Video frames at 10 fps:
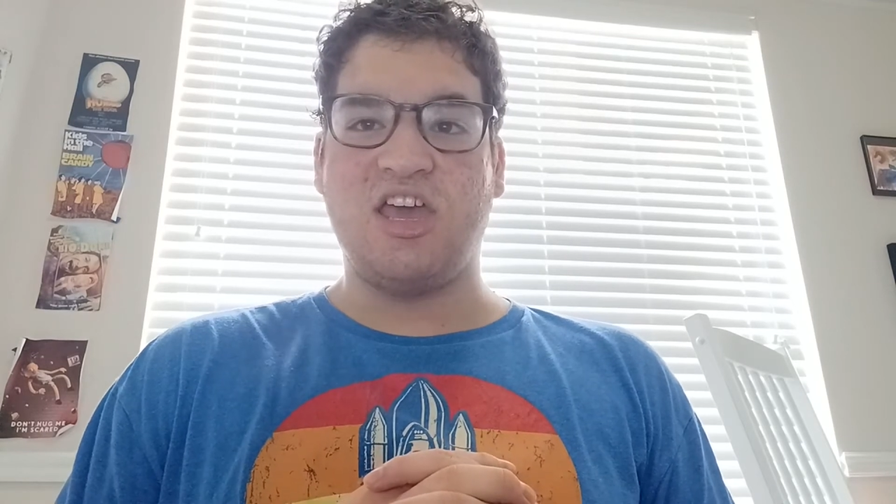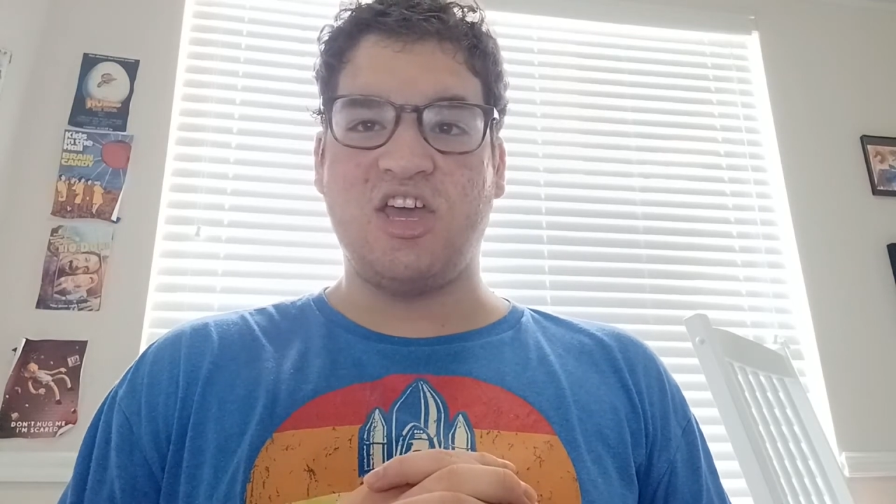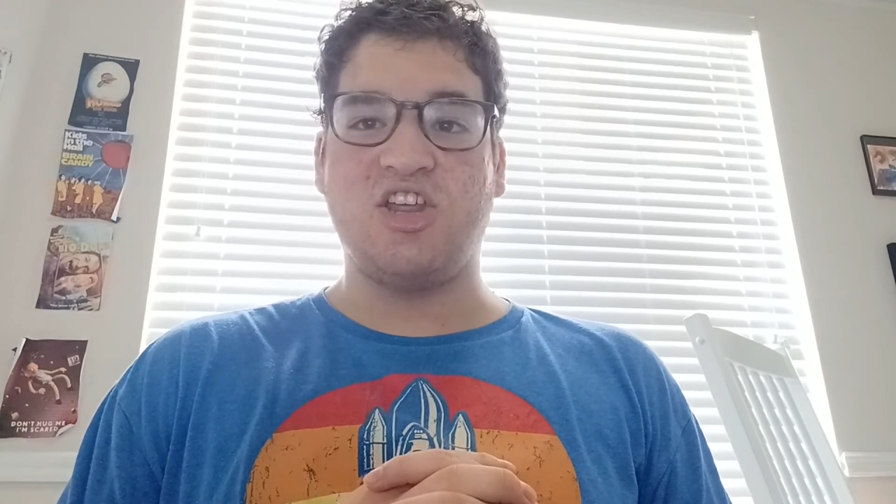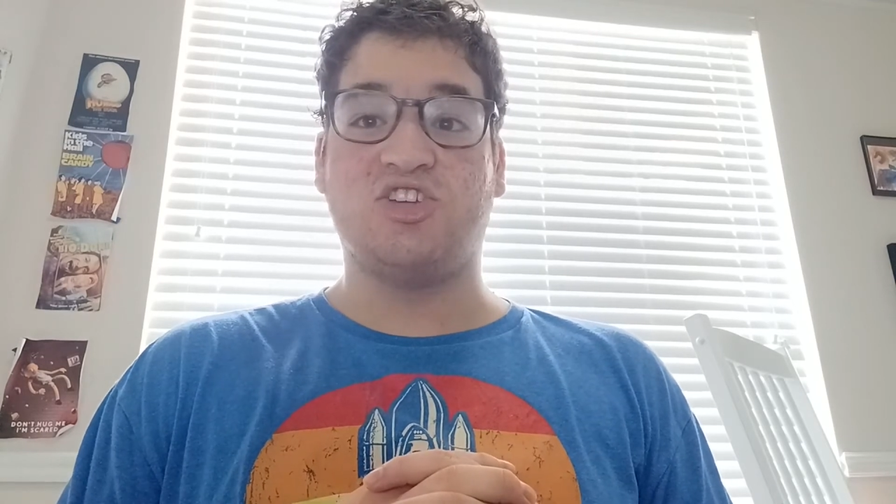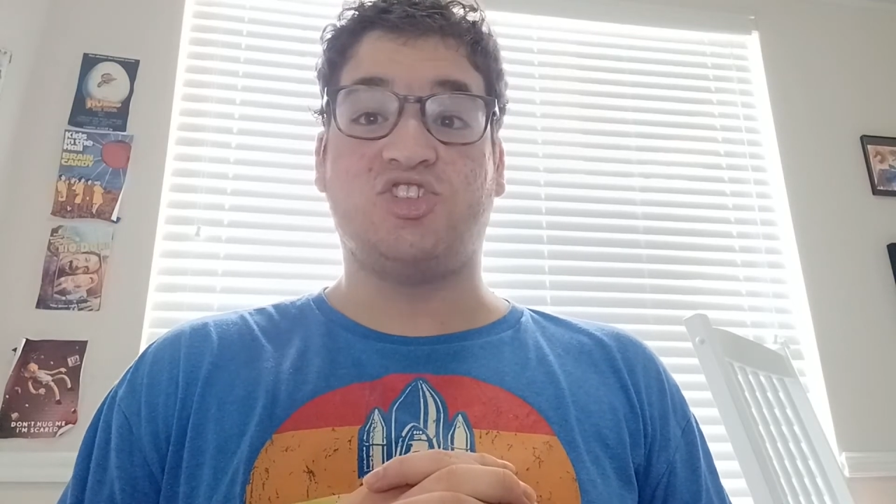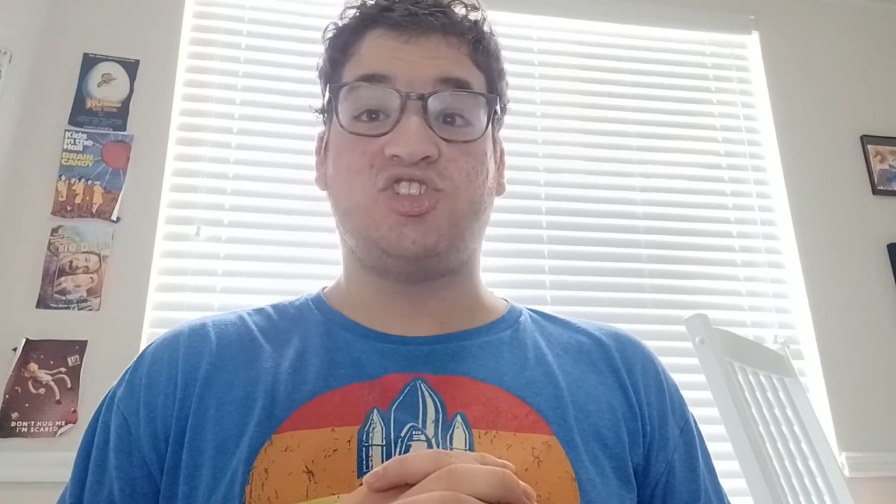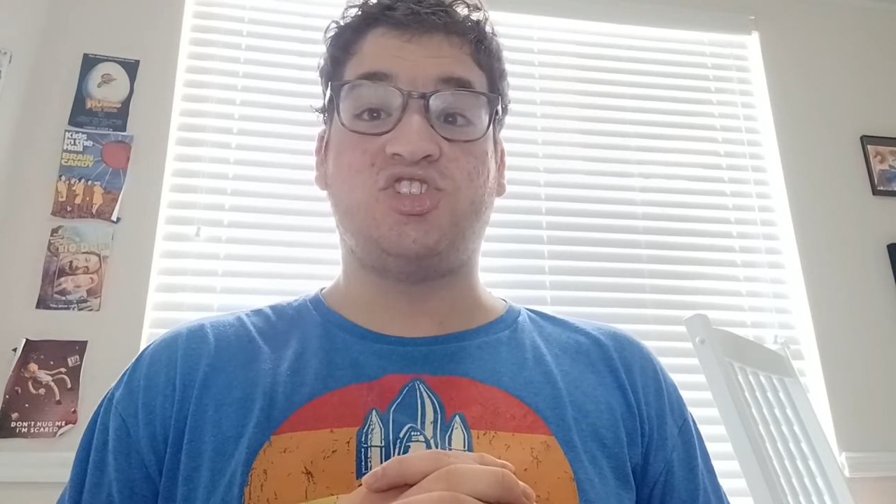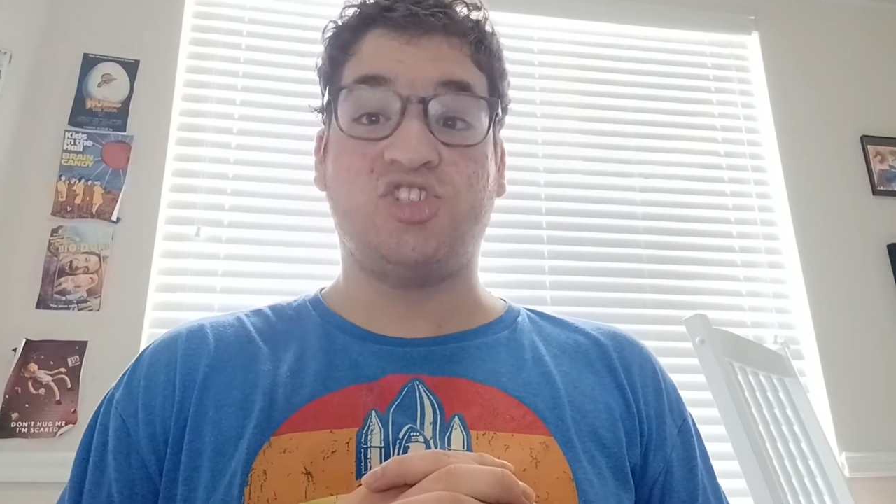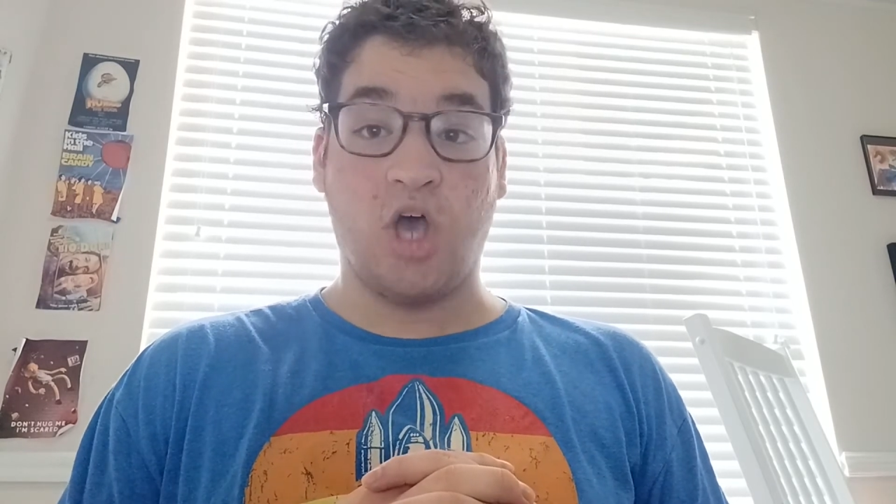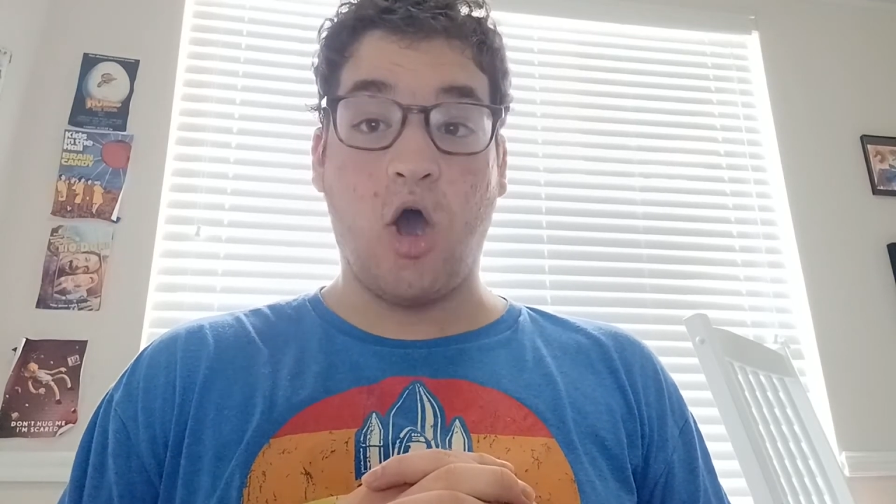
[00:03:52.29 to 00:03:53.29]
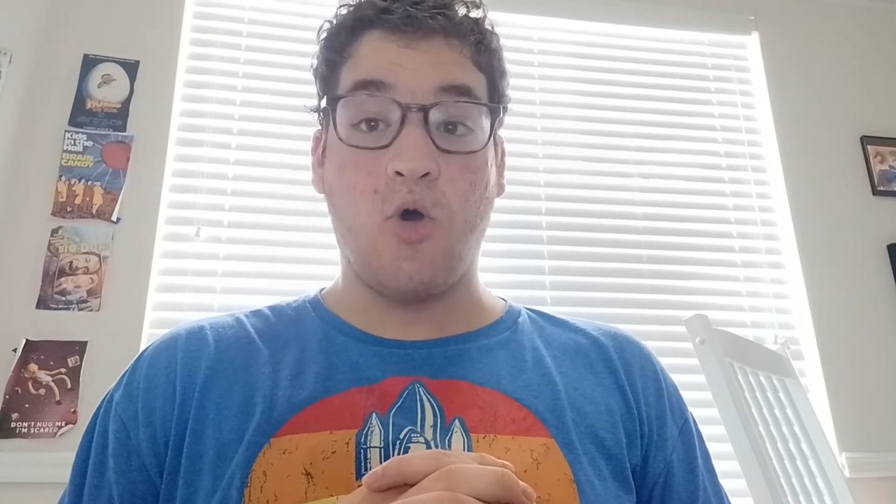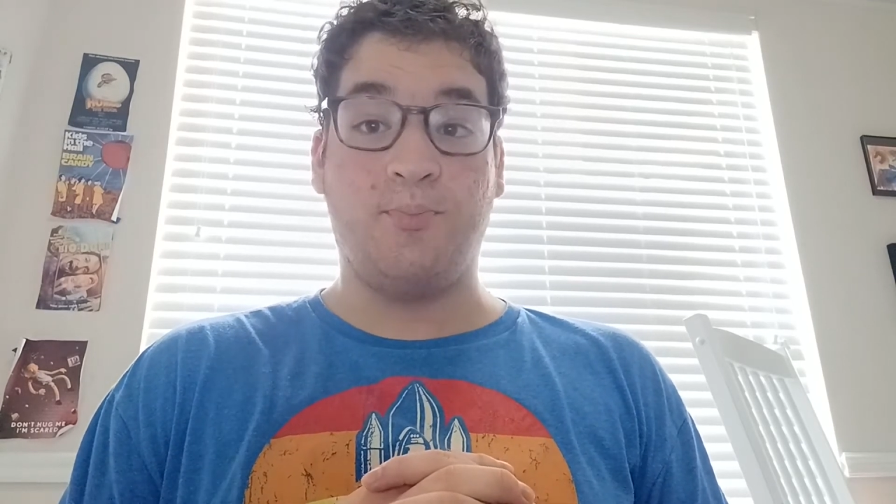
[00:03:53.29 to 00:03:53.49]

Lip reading: It is so